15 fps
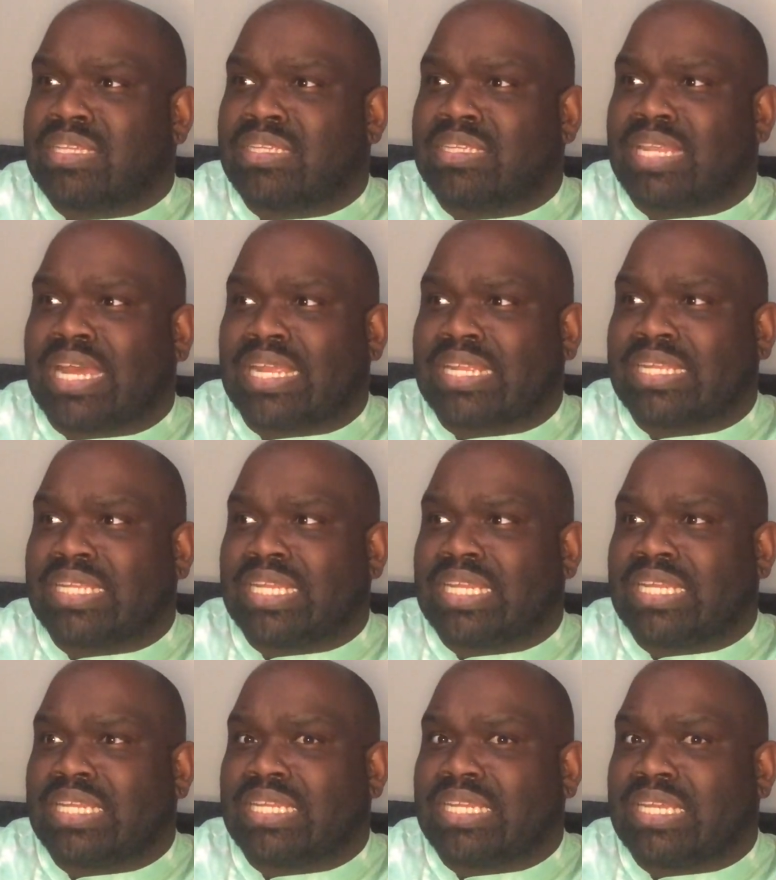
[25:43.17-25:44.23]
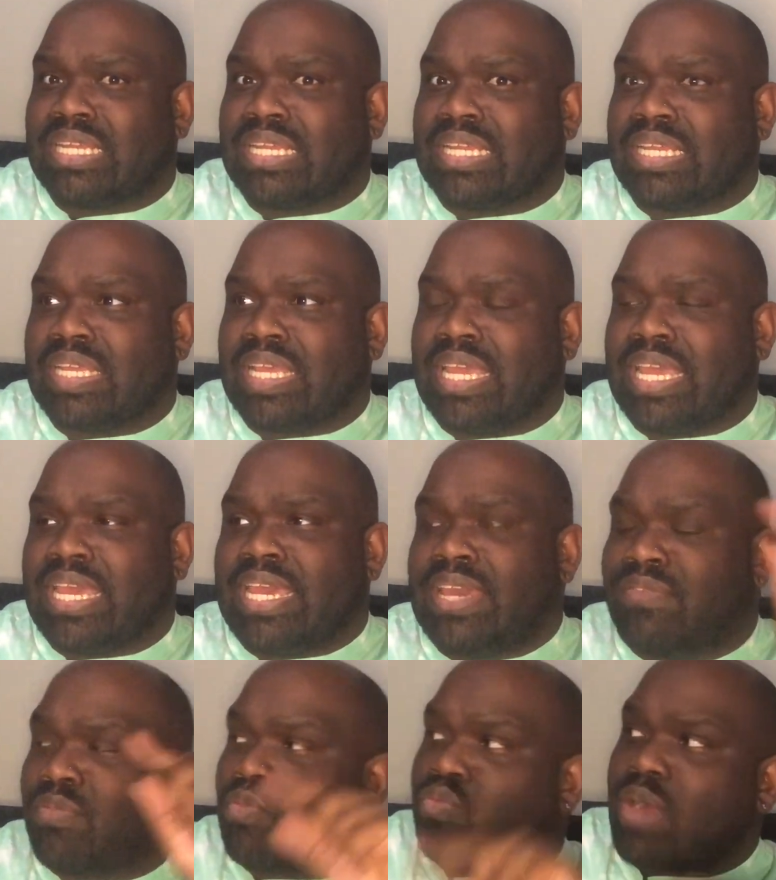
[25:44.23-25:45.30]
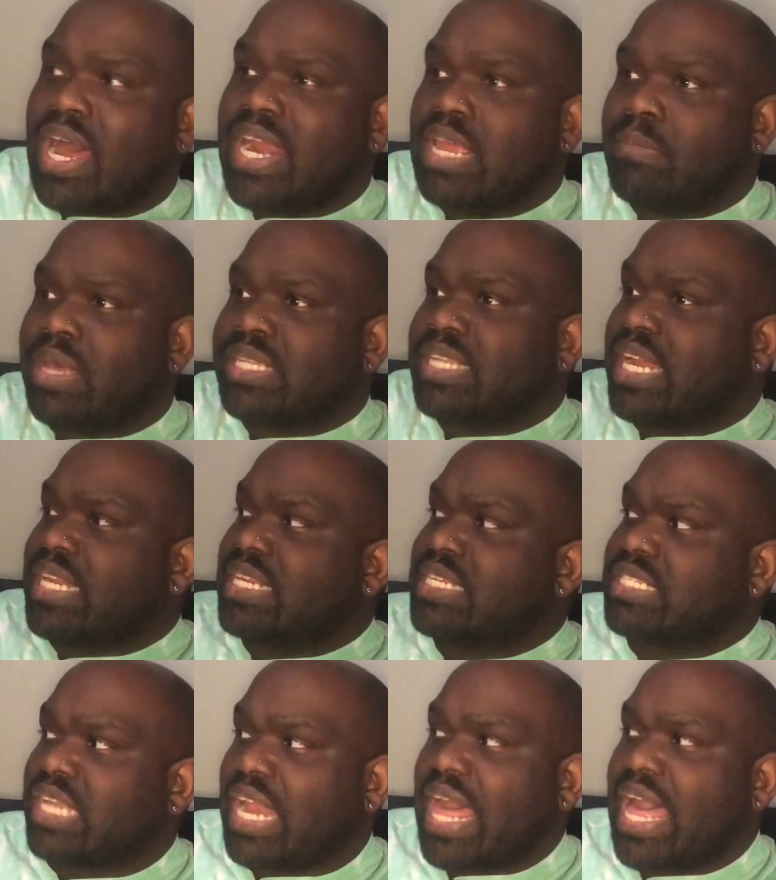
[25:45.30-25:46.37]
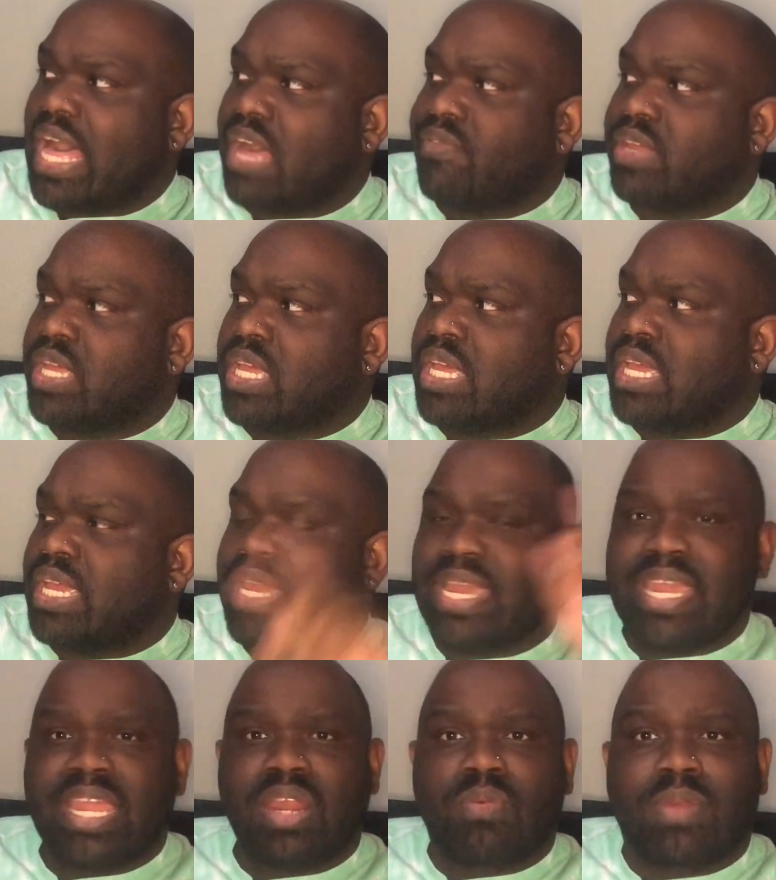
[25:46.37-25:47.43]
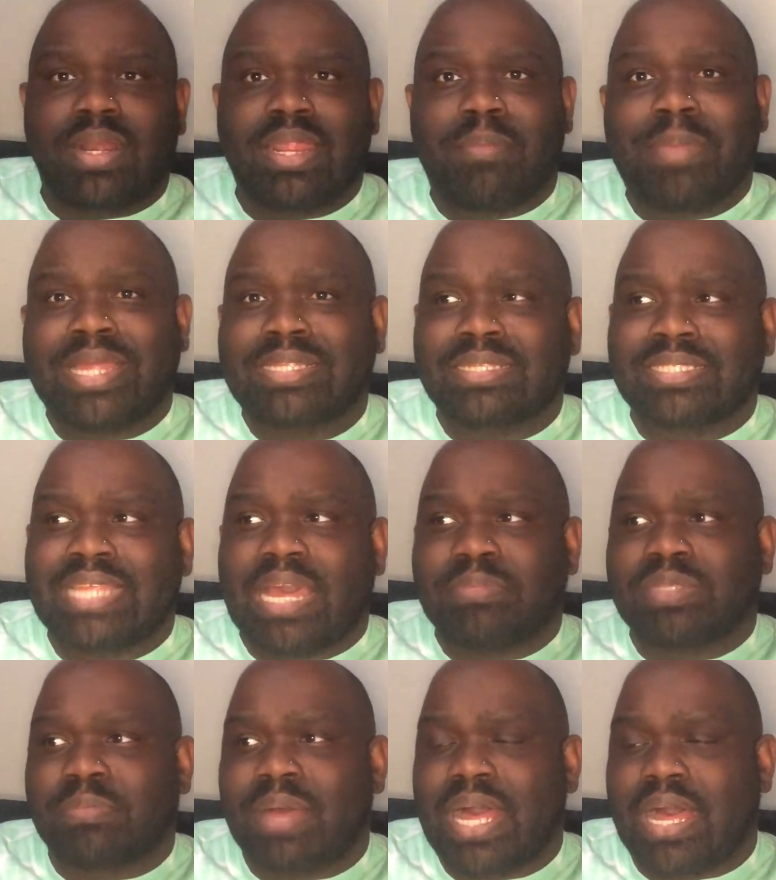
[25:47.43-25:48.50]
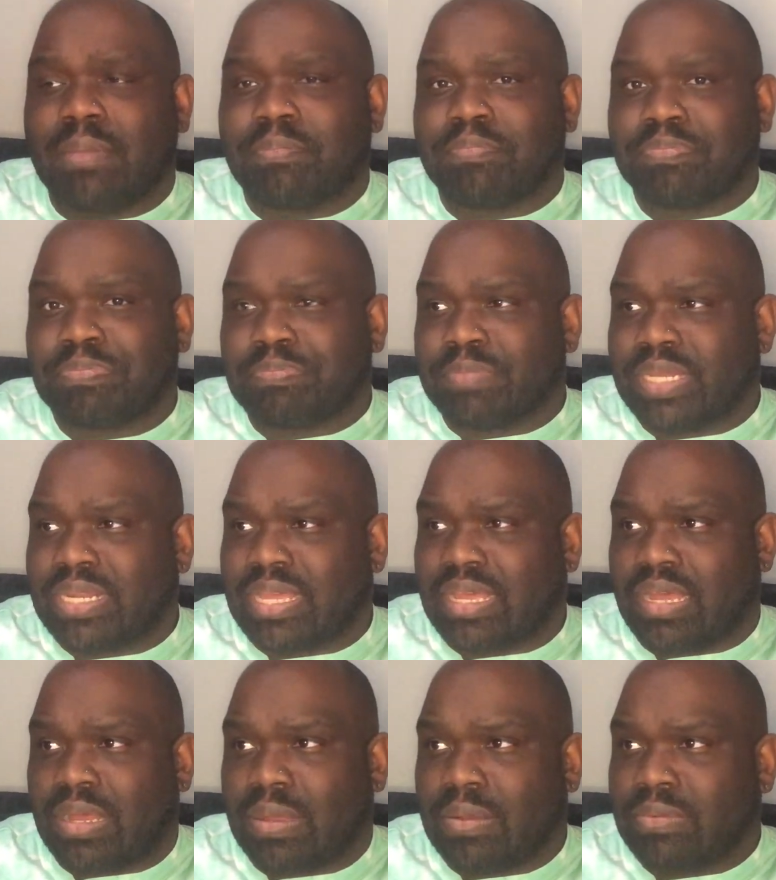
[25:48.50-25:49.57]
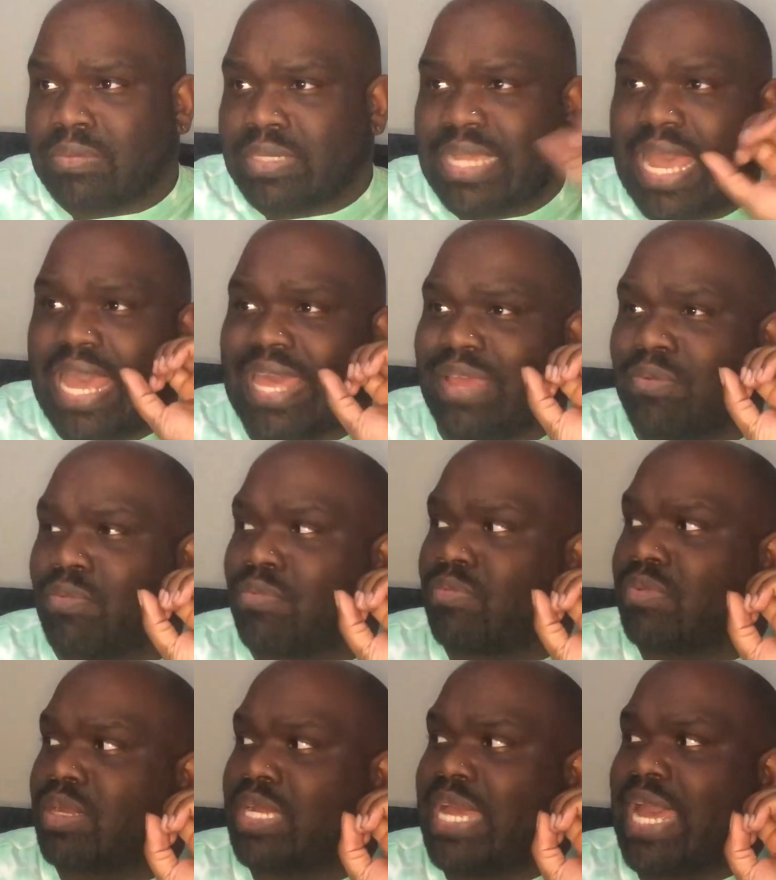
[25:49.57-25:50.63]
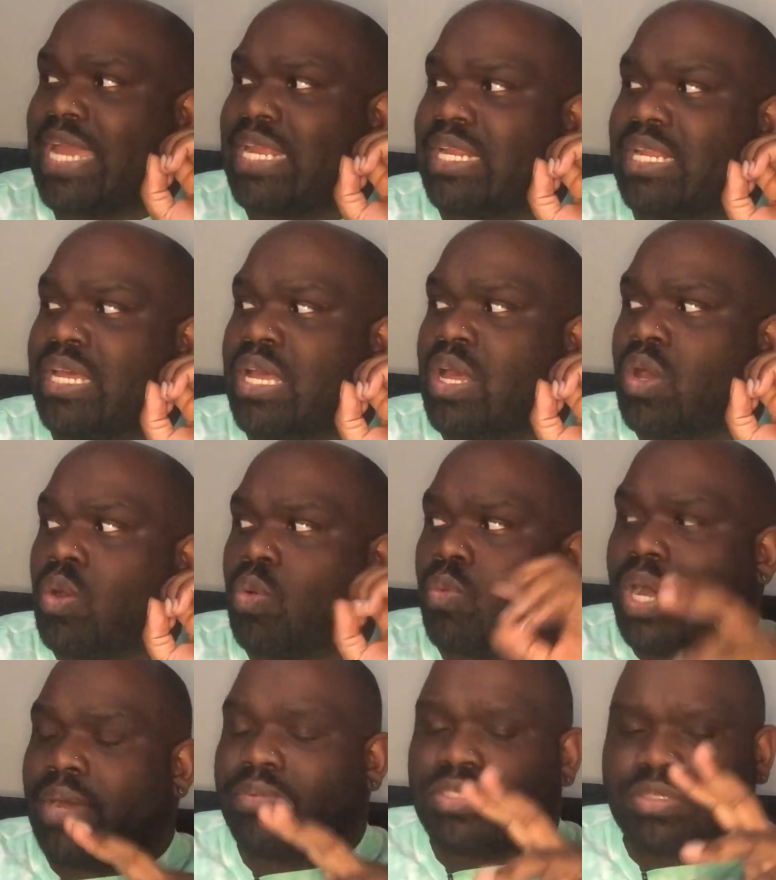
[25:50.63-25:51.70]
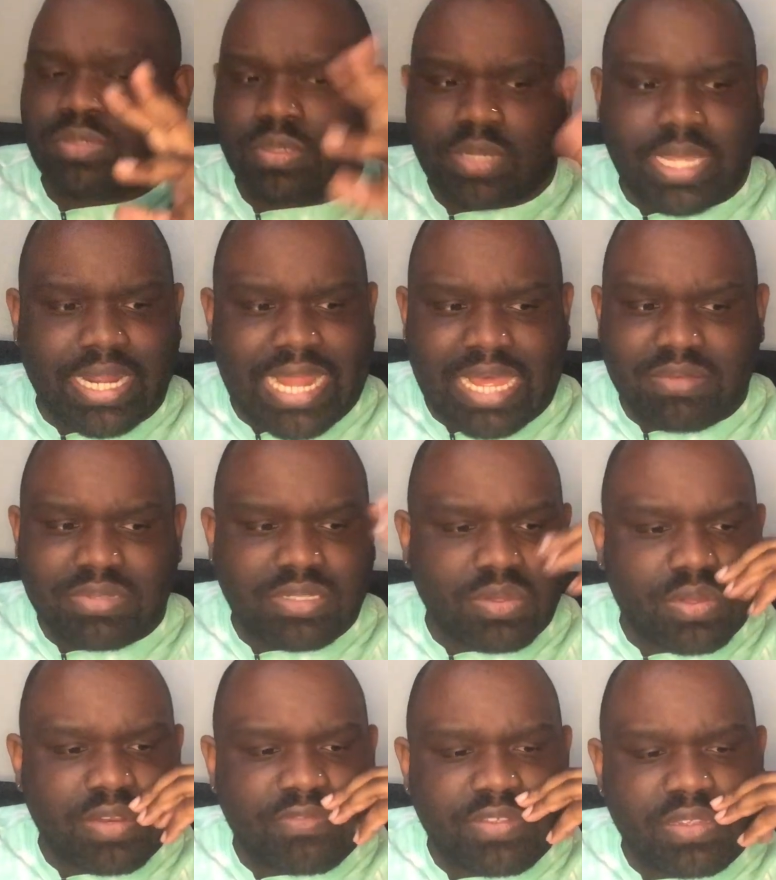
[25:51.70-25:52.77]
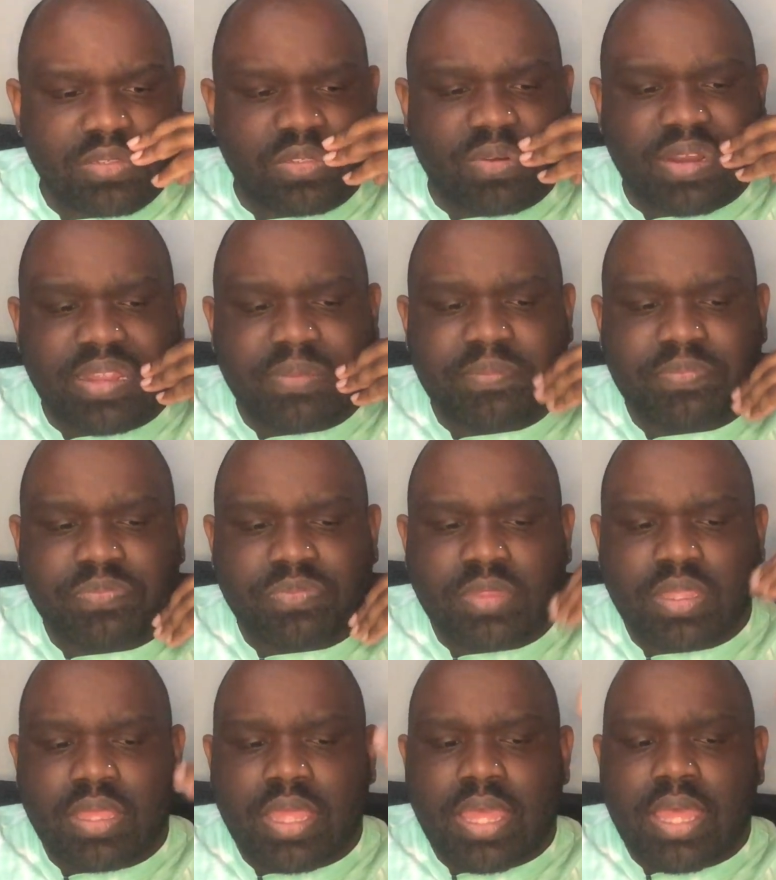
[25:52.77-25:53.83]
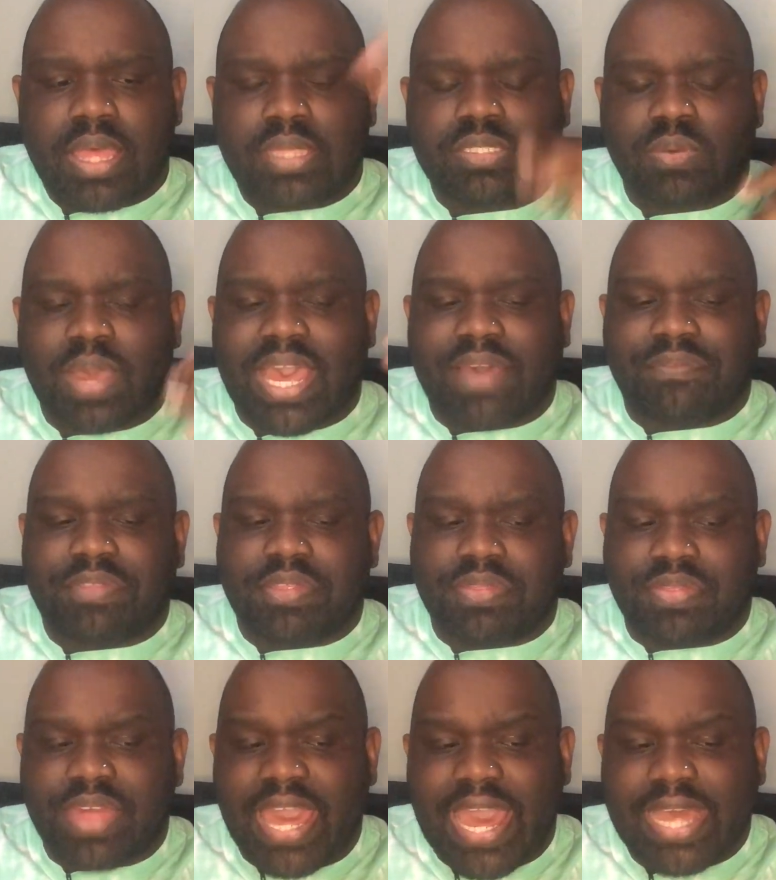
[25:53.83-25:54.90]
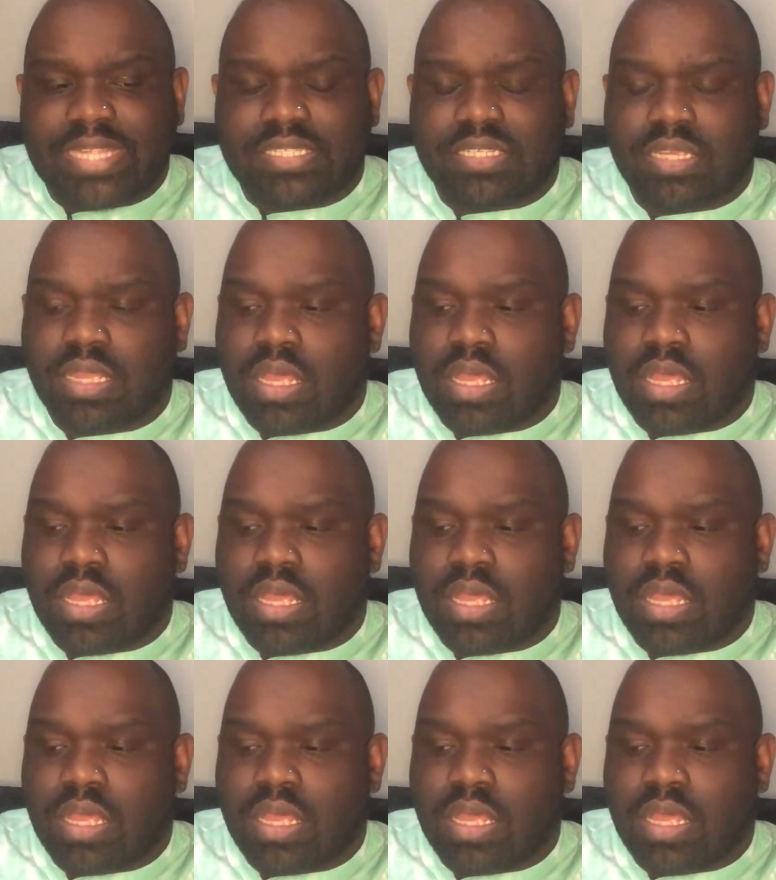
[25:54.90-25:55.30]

like, if Ronnie makes it out of this alive, he can run that back to snaps and pop. But okay, Kanan, why would you do that? I was so confused, right? So after that,